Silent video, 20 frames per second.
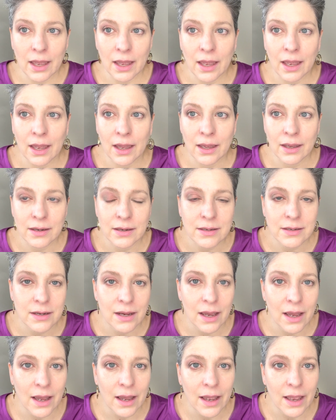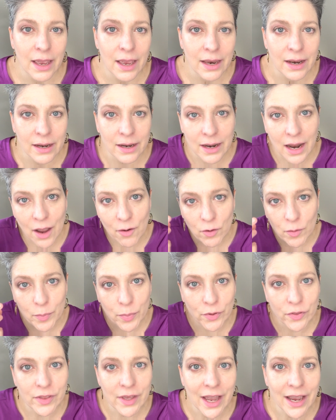And I will
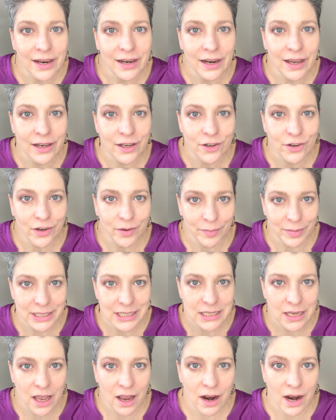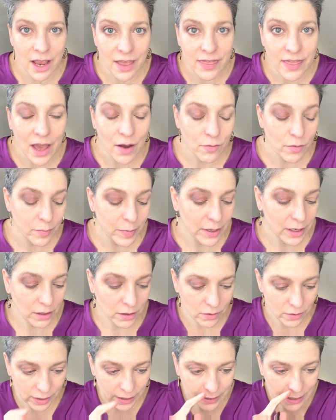put the eyeliner and mascara, and that will be a
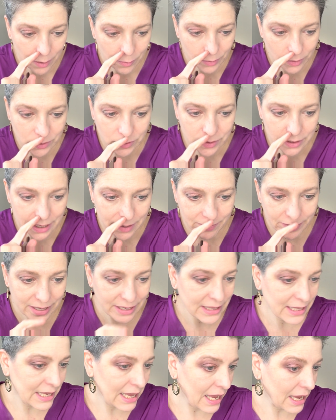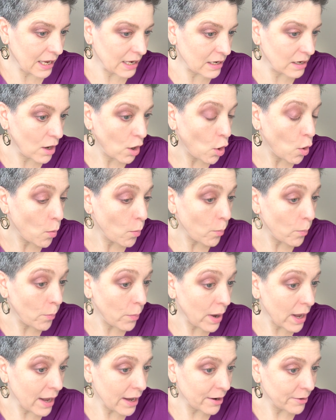look, and I will do that by the end.
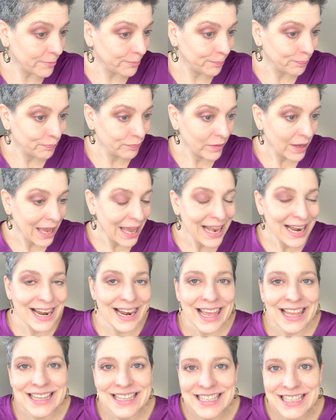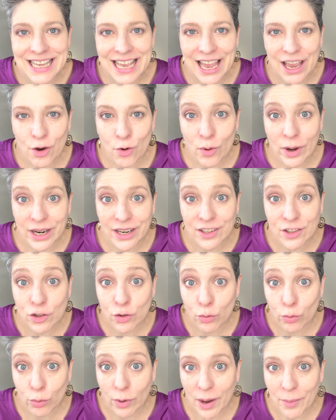But let's say I wanted
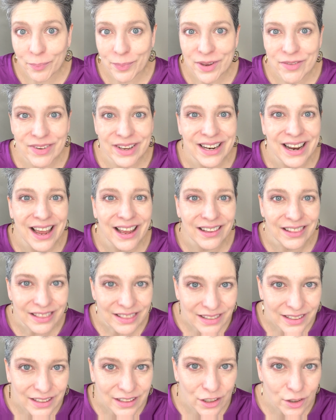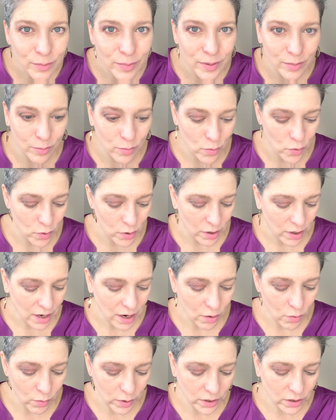to ramp even a little bit more.
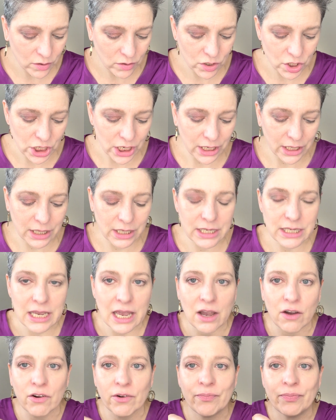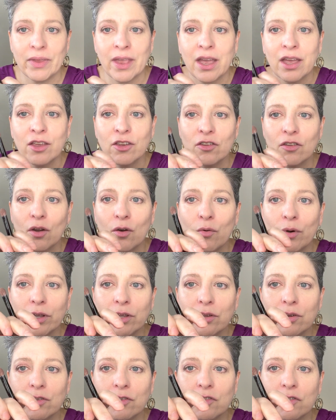I want you to check this out. So I
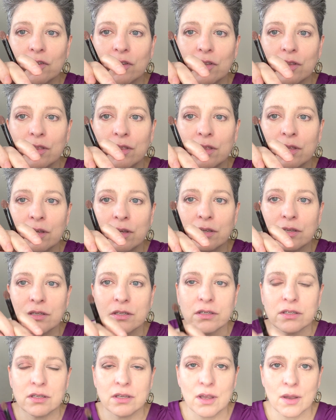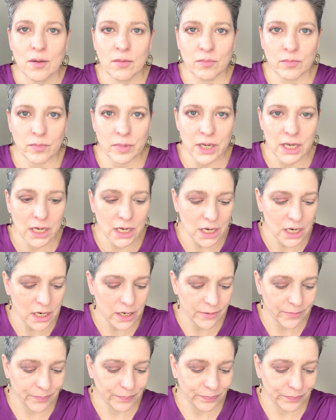want you to see this
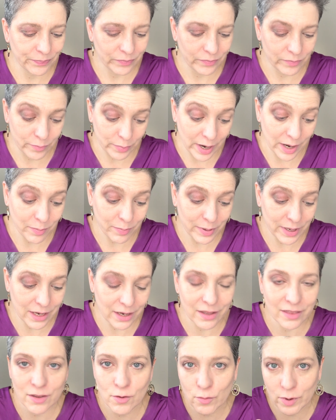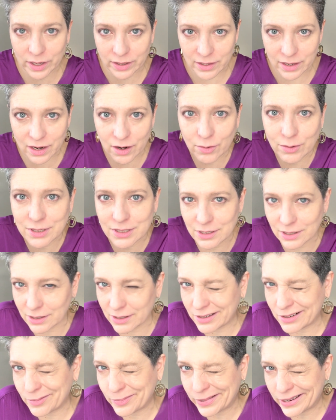pink, bright pink, the one that I was a
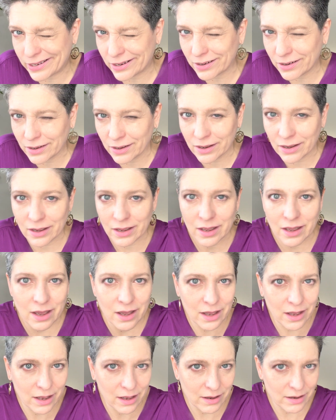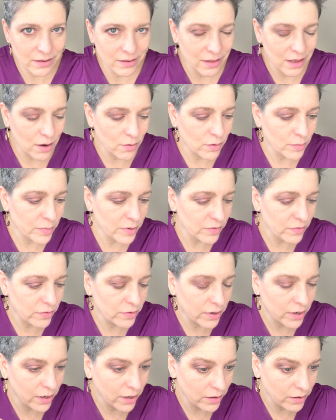little bit, that would be
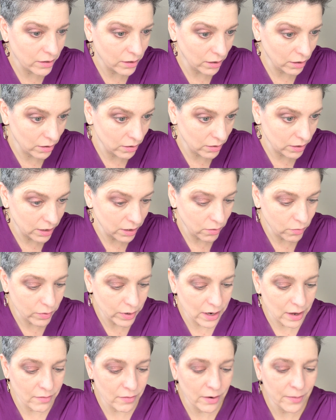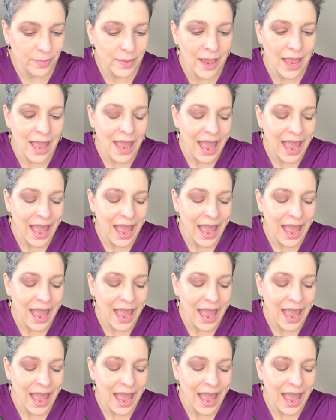for another look and whatever.